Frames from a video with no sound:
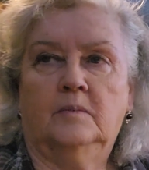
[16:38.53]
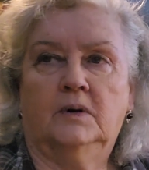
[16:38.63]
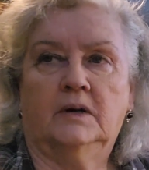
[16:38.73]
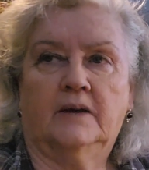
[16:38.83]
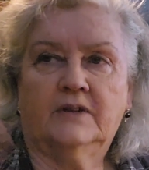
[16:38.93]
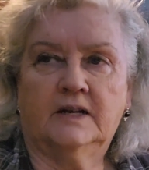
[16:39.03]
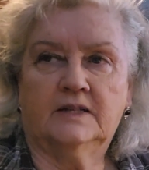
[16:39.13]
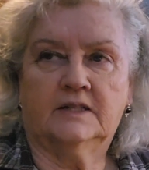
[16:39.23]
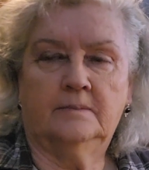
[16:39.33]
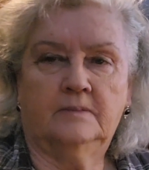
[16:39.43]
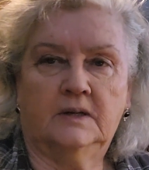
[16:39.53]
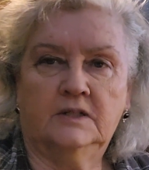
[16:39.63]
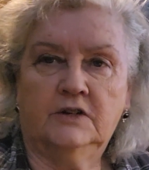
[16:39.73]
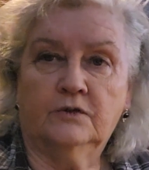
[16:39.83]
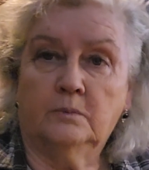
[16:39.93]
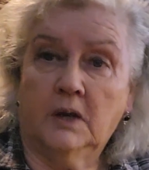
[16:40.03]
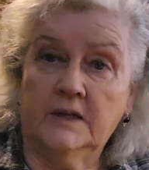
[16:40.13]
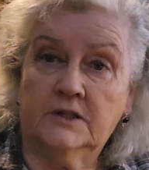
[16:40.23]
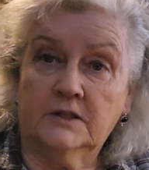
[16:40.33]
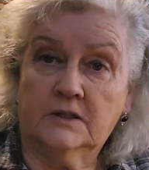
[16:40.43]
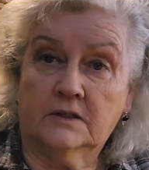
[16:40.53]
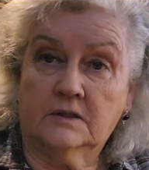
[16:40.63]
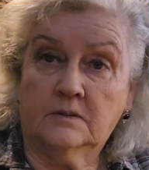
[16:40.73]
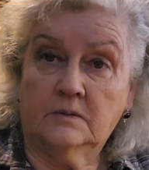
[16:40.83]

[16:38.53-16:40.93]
But I've got some in different places